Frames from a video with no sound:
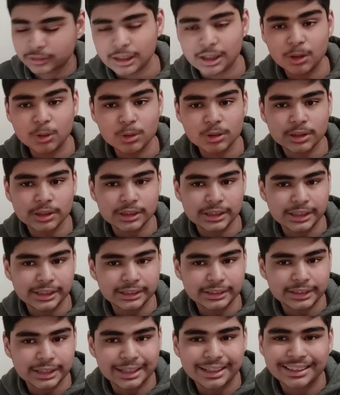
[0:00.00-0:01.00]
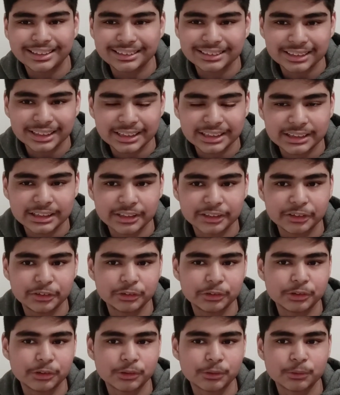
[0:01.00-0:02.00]
How thin and light can
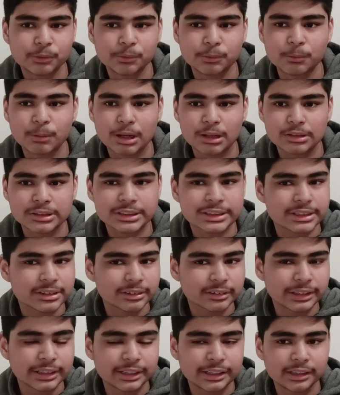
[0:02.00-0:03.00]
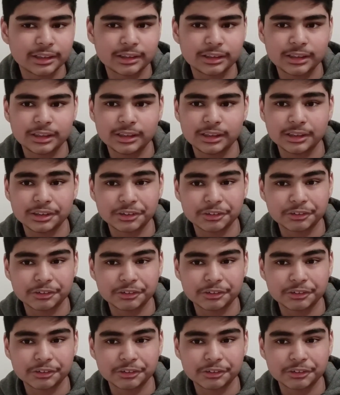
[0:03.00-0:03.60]
you go while still getting the